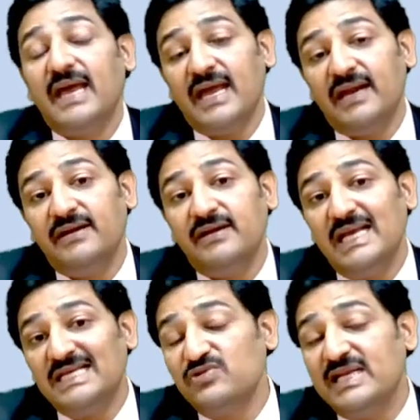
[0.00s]

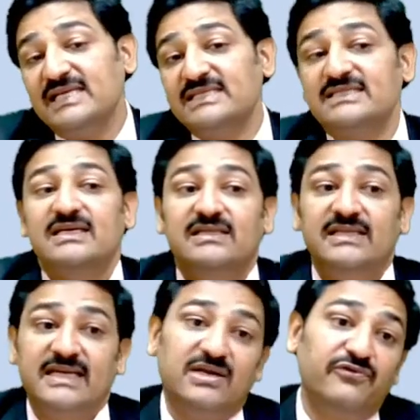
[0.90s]
and as well as
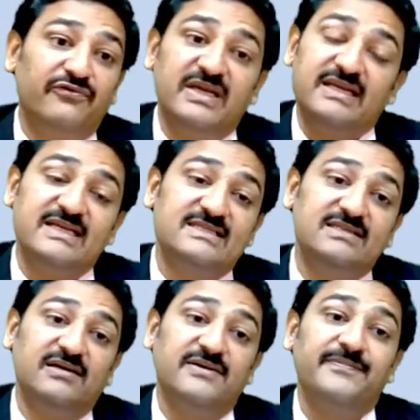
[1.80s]
the kind of weakness
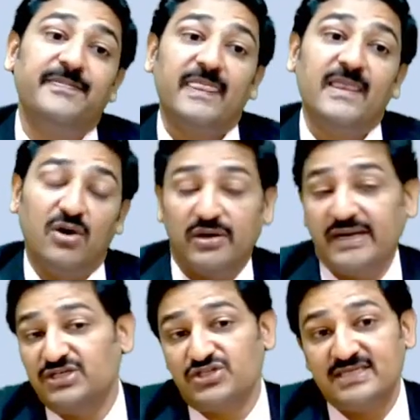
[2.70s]
the
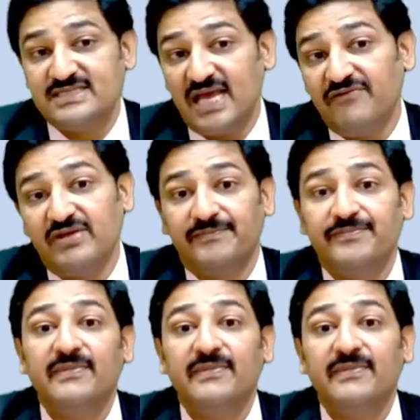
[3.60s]
organization is having.